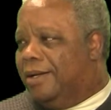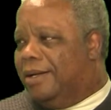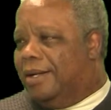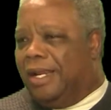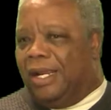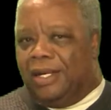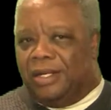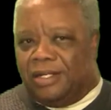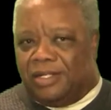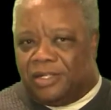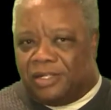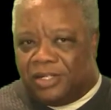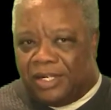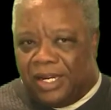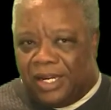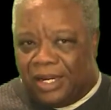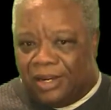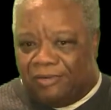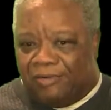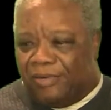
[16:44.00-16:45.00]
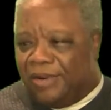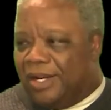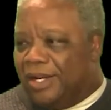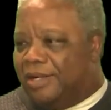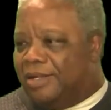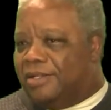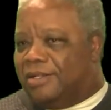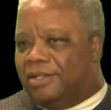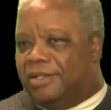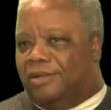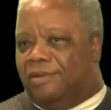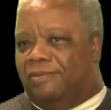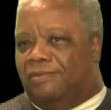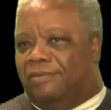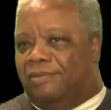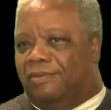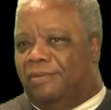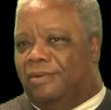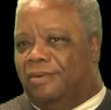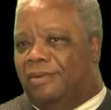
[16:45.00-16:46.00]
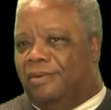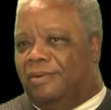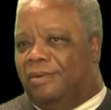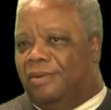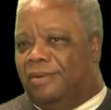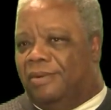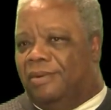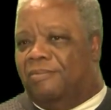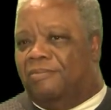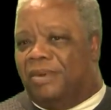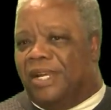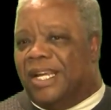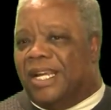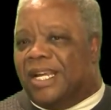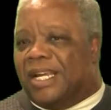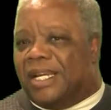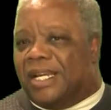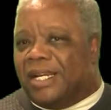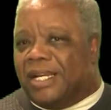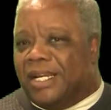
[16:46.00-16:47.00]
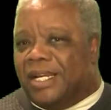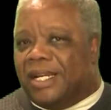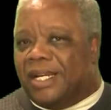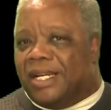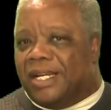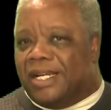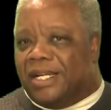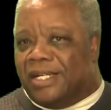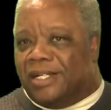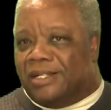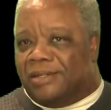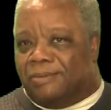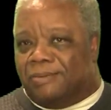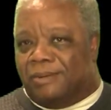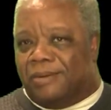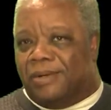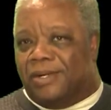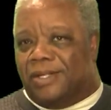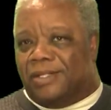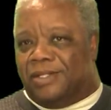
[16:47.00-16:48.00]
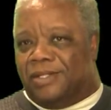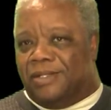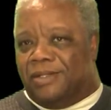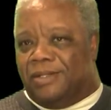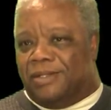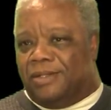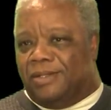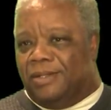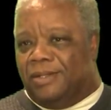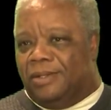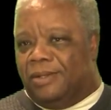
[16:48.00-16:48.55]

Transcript: and just take advantage of being in his presence.